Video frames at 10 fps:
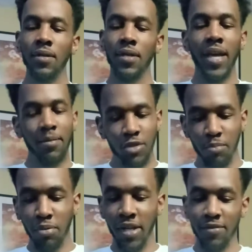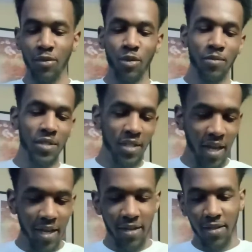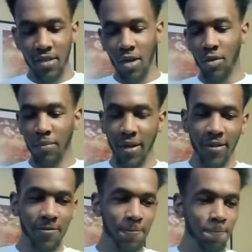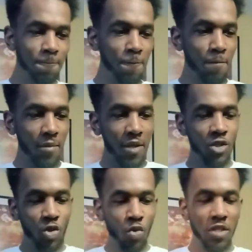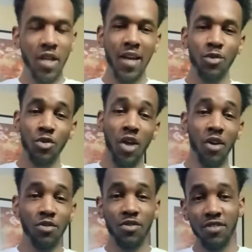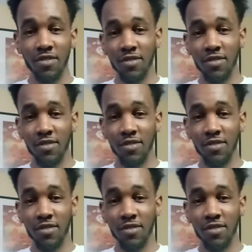came to the platform today to talk about suicidal thoughts.